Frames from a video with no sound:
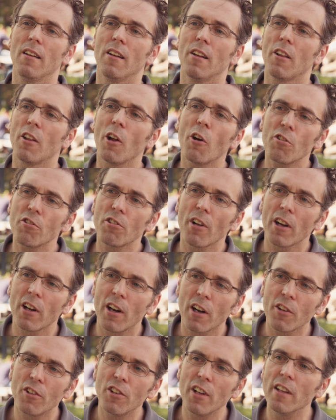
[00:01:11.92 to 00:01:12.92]
Social
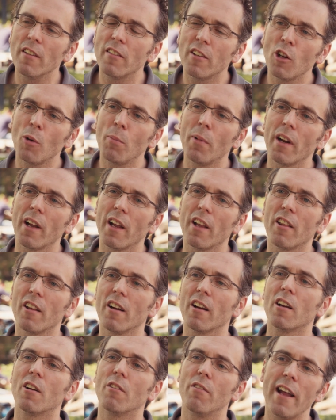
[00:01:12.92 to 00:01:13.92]
psychology in Tilburg
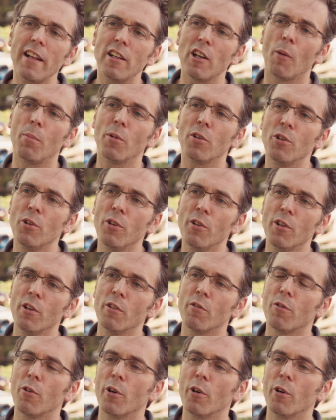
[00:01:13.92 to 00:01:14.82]
is a great opportunity